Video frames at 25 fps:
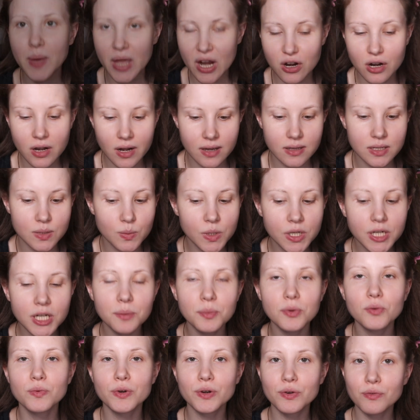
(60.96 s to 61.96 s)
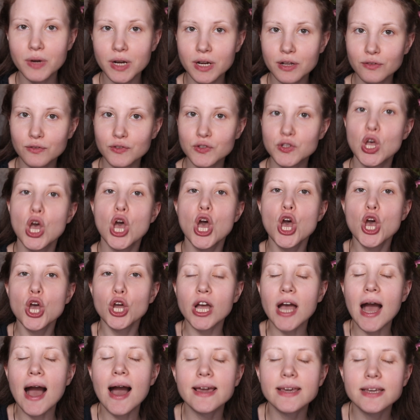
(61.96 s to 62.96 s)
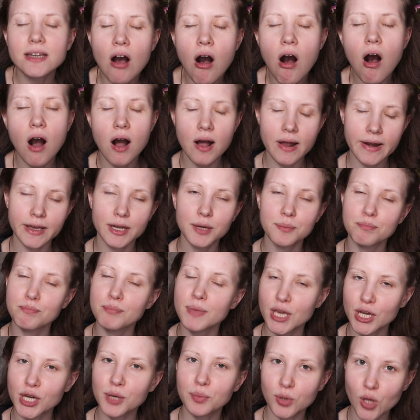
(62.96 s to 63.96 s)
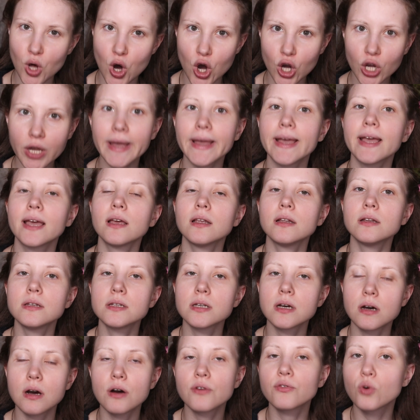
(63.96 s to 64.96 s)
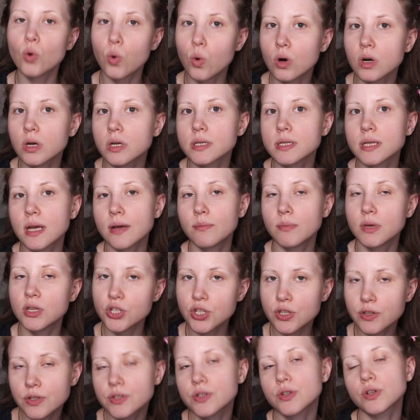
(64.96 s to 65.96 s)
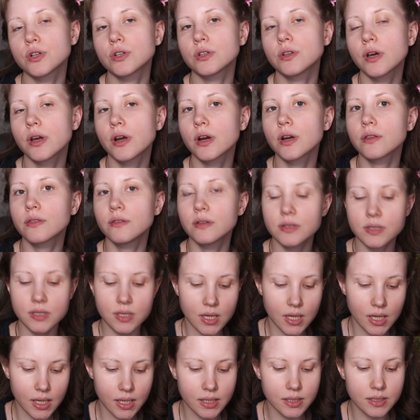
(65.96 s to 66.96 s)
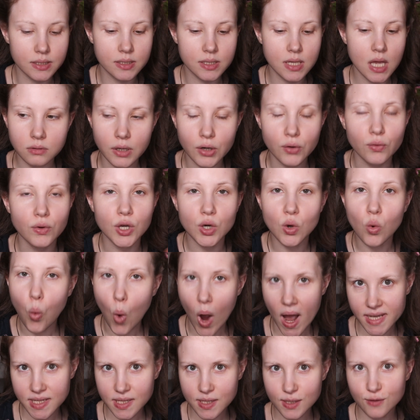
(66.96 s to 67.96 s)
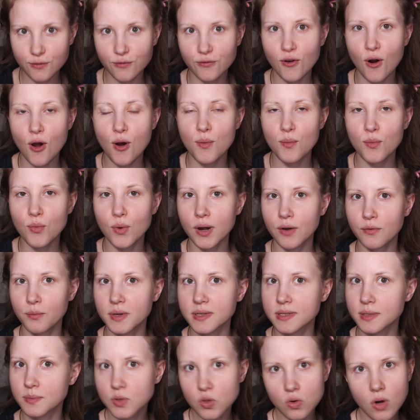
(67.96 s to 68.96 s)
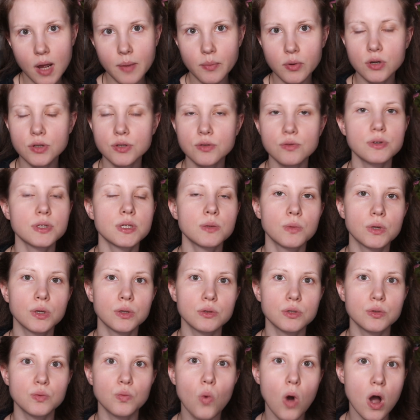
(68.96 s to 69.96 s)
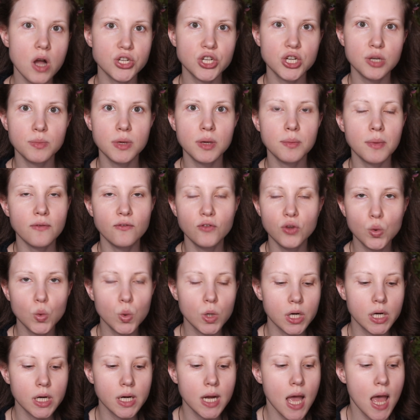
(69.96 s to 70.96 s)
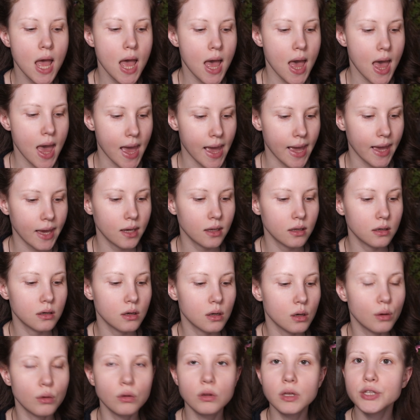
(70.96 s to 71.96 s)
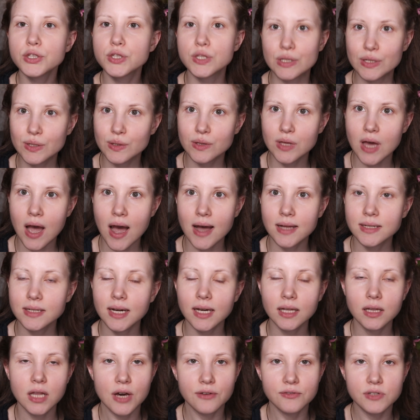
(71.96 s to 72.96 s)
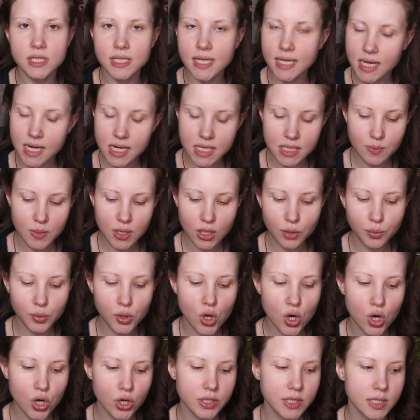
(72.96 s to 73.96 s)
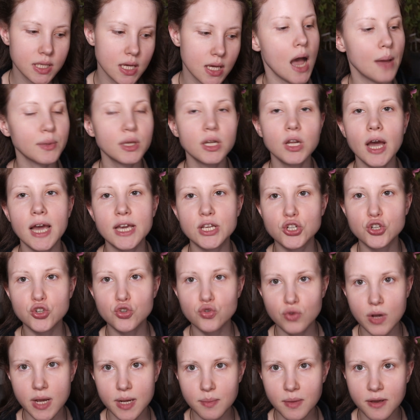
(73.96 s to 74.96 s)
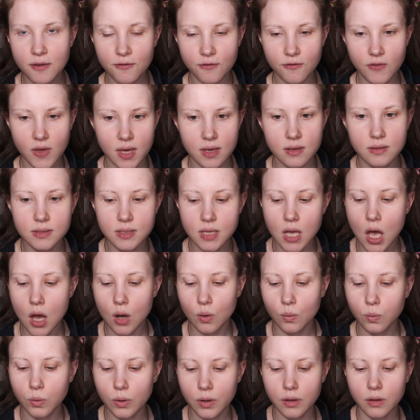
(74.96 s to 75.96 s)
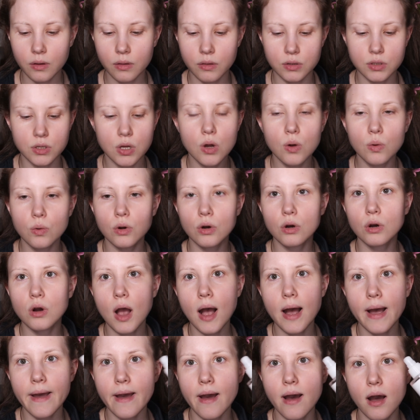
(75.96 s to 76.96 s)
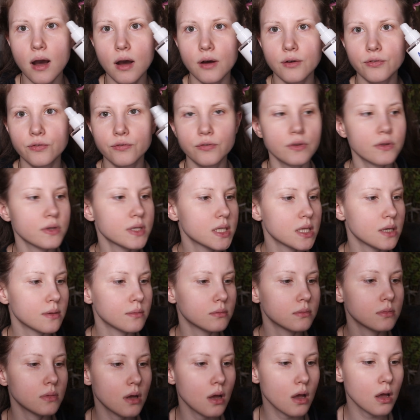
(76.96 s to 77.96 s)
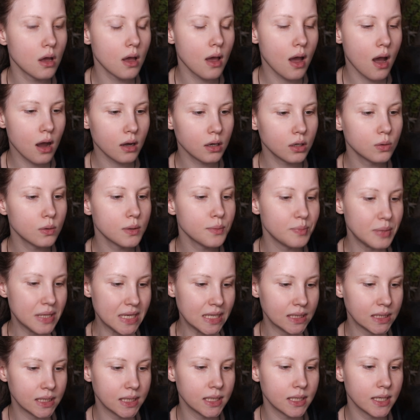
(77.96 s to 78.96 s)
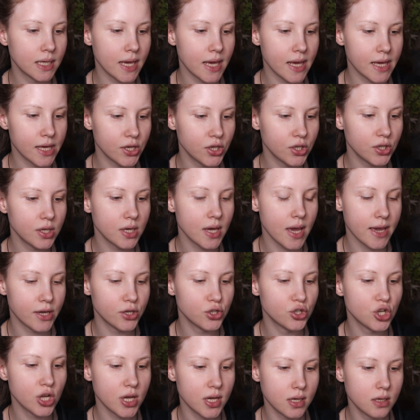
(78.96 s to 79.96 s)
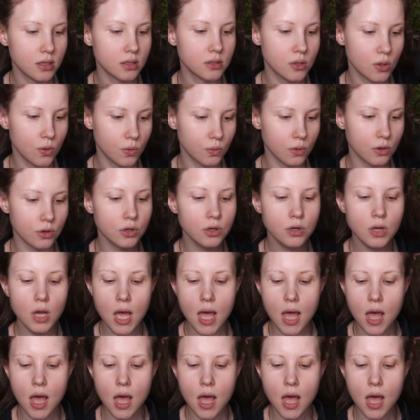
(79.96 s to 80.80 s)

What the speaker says: Paradis. We're going to be recreating this iconic makeup look, and of course, I mentioned this earlier, this is a request from one of my subscribers or someone who's watching me, my viewer, and let's do that. I love 90s makeup looks. I'm going to hydrate my face with a toner. I have some Aqua Peeling AHA toner.